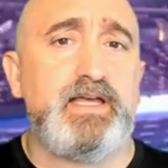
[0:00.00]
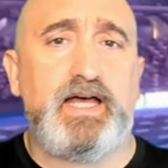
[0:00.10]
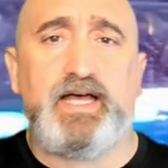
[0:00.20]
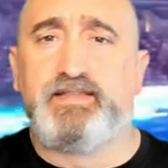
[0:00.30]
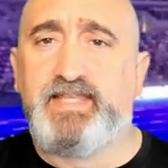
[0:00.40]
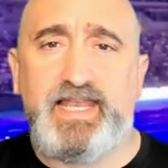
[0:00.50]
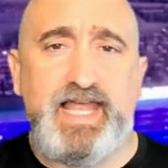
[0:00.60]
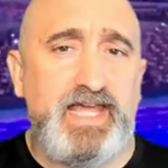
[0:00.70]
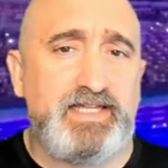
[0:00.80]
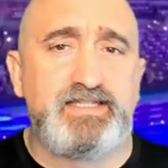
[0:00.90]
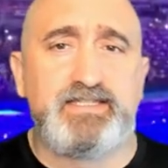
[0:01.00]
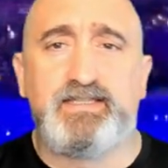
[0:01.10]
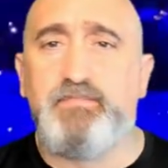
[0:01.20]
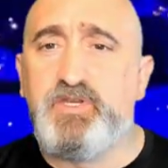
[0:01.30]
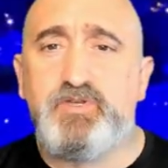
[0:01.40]
had the lights, the
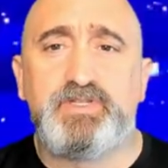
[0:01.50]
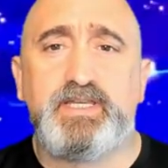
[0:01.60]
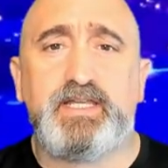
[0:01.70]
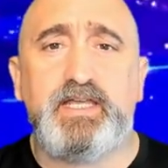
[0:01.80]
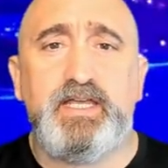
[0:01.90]
music,